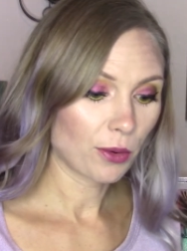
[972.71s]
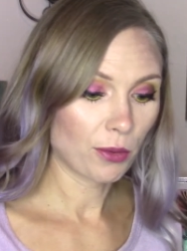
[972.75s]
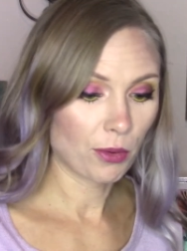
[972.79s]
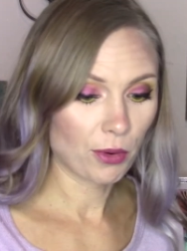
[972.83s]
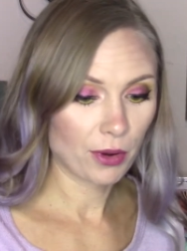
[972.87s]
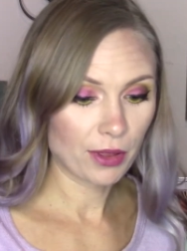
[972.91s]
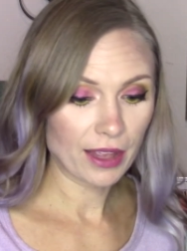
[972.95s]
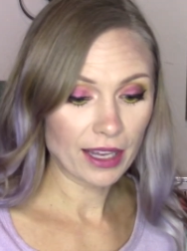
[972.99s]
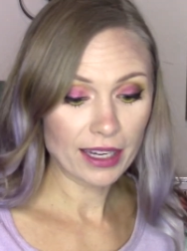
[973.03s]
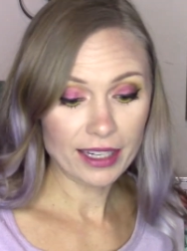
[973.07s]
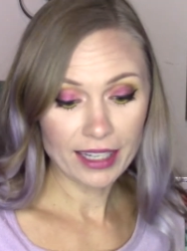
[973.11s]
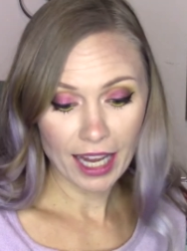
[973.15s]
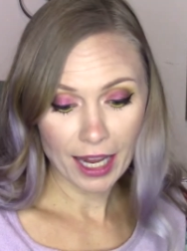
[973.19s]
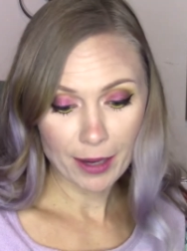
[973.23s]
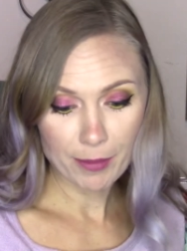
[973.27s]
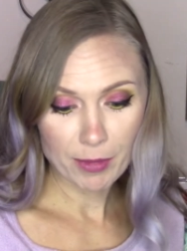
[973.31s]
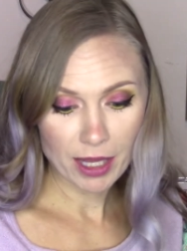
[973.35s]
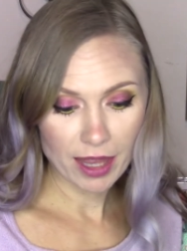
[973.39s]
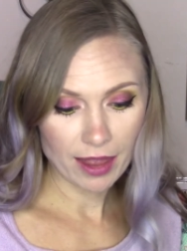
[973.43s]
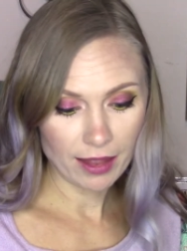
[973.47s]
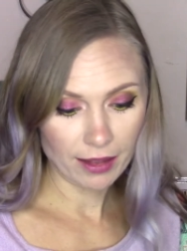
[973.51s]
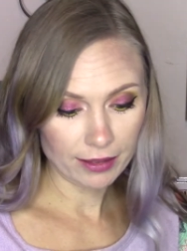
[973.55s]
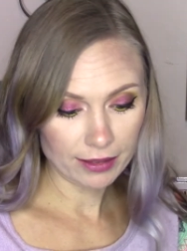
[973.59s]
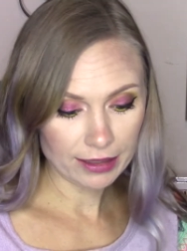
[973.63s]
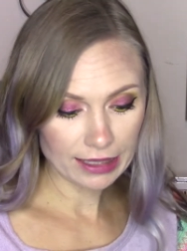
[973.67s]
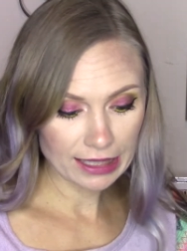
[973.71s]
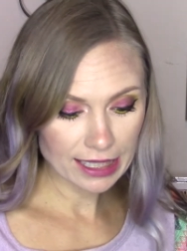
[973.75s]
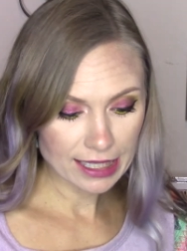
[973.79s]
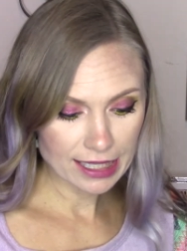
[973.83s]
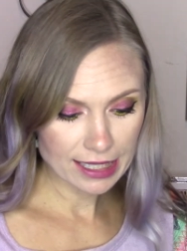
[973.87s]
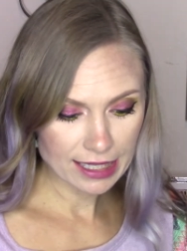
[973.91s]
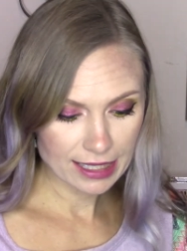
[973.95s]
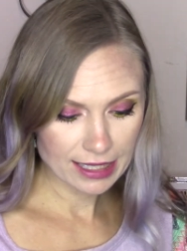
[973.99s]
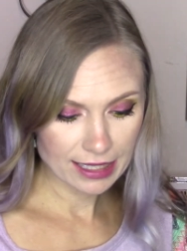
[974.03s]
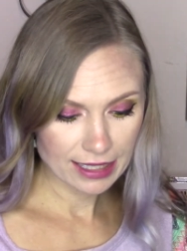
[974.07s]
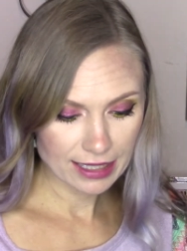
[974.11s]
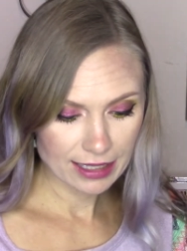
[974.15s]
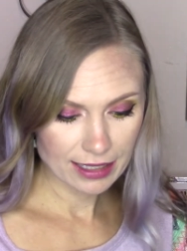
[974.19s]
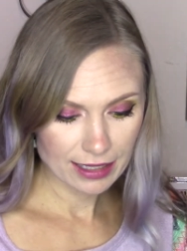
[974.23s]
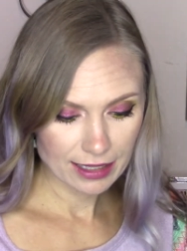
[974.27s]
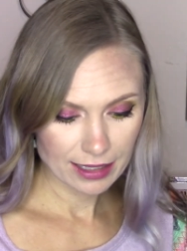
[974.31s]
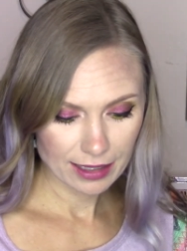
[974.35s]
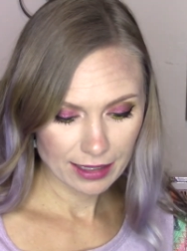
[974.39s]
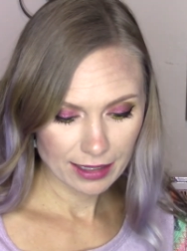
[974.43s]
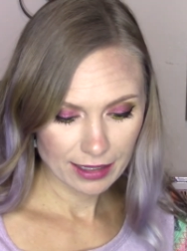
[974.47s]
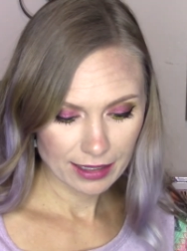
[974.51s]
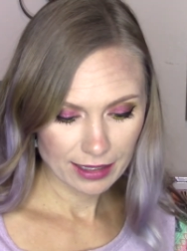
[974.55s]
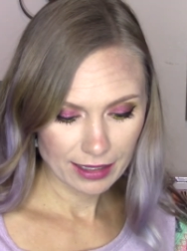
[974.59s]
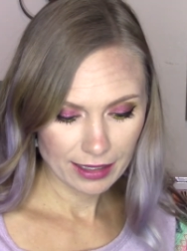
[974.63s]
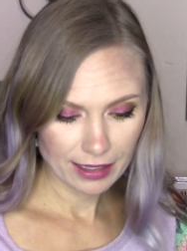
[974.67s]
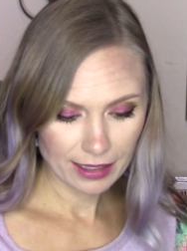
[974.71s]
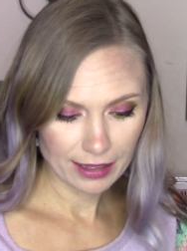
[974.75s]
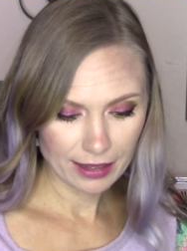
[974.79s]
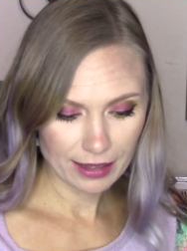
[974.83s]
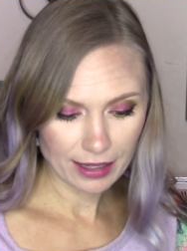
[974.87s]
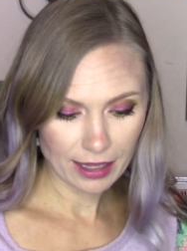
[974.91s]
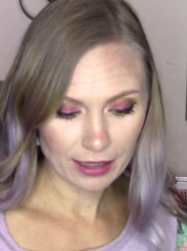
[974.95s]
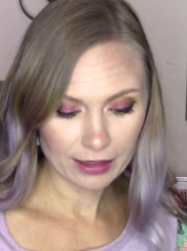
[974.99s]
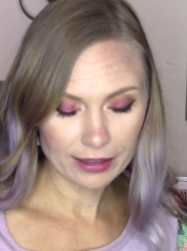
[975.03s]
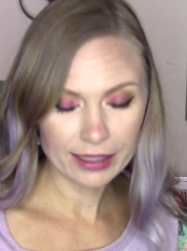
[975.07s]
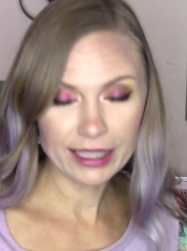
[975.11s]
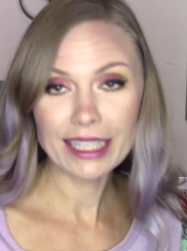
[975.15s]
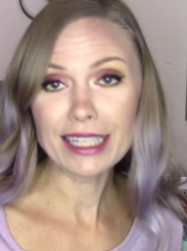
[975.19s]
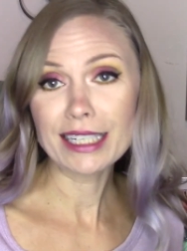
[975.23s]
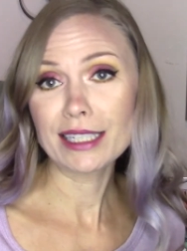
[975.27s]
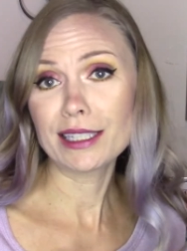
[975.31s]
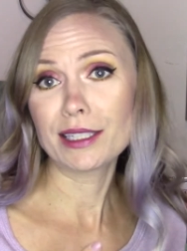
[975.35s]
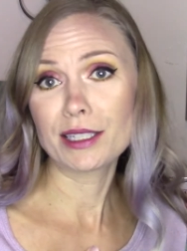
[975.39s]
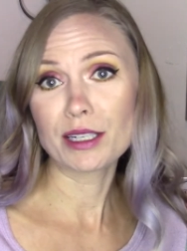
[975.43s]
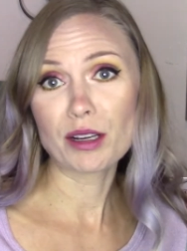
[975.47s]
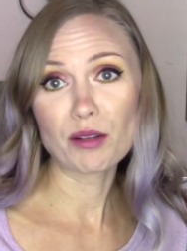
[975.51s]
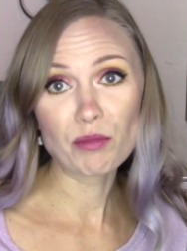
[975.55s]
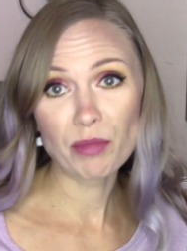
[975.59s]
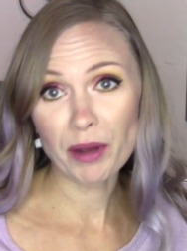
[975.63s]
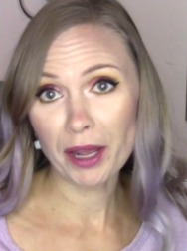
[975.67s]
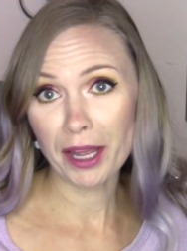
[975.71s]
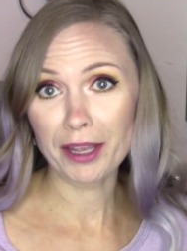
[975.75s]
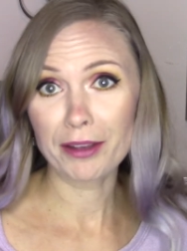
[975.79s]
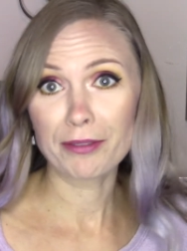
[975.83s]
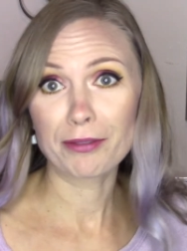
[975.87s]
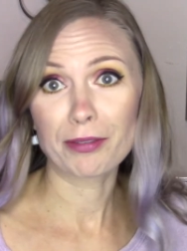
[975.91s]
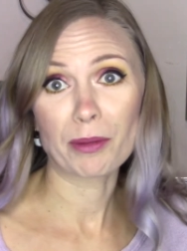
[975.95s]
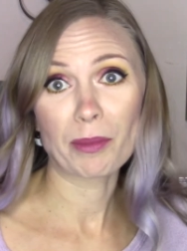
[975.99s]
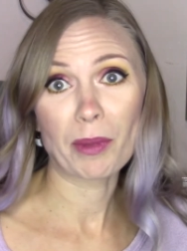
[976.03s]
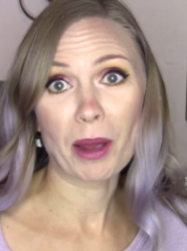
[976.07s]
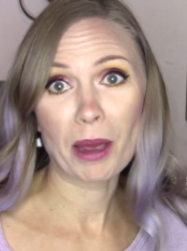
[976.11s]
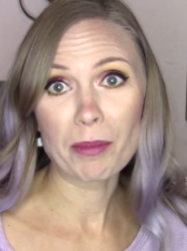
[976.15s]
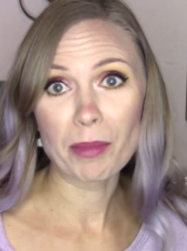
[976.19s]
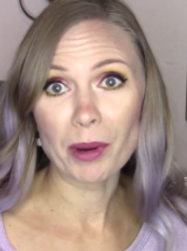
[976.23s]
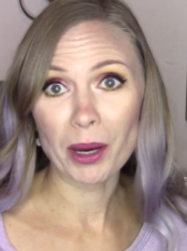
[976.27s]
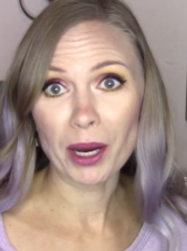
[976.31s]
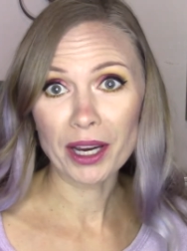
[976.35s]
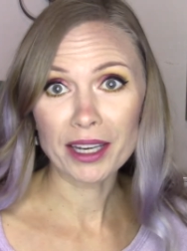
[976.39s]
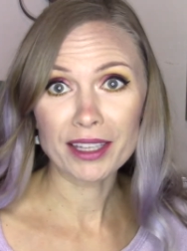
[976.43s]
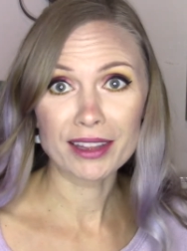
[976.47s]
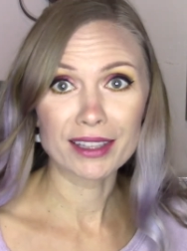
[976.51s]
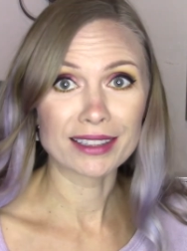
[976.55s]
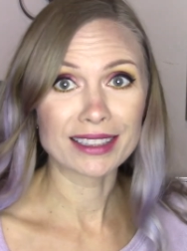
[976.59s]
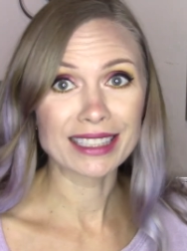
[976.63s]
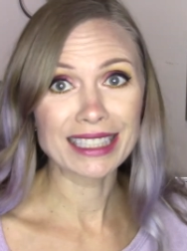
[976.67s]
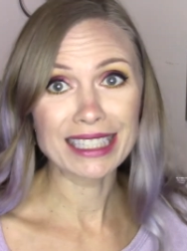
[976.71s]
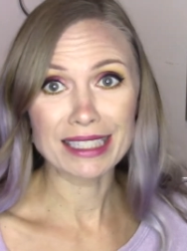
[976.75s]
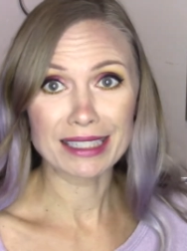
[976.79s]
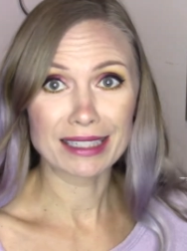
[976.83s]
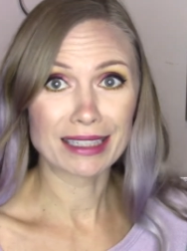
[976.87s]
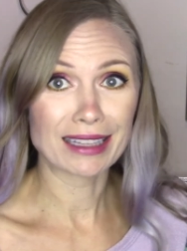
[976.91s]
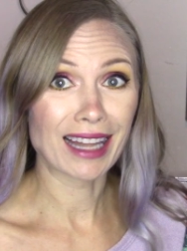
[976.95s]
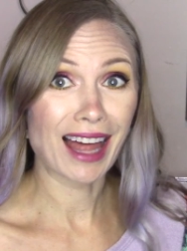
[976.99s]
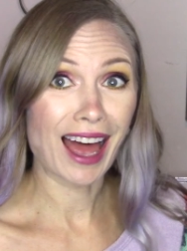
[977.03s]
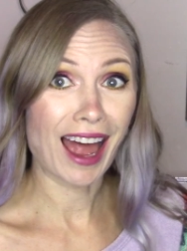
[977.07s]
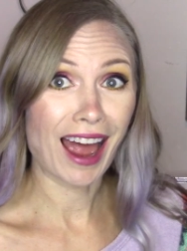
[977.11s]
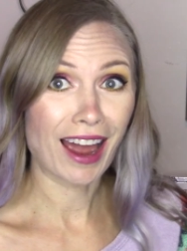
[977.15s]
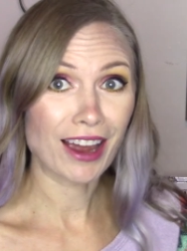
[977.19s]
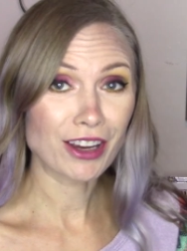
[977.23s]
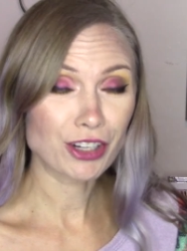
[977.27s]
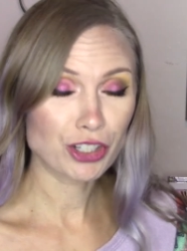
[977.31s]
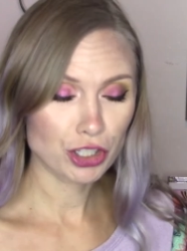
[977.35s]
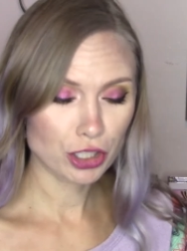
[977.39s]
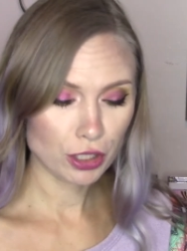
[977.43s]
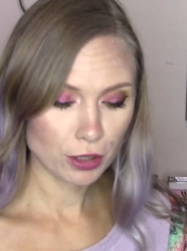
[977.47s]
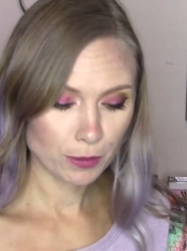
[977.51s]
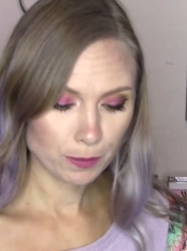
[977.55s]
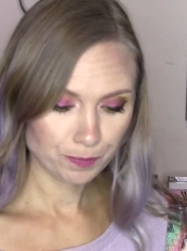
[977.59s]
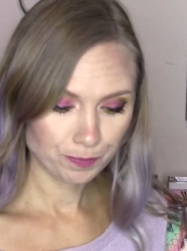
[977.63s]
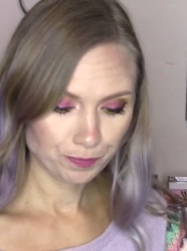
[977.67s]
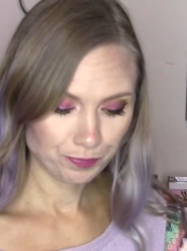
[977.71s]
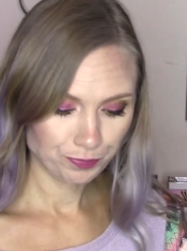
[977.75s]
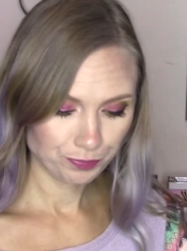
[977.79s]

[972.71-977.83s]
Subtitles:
or that gave me the least bang for my buck, the least lash.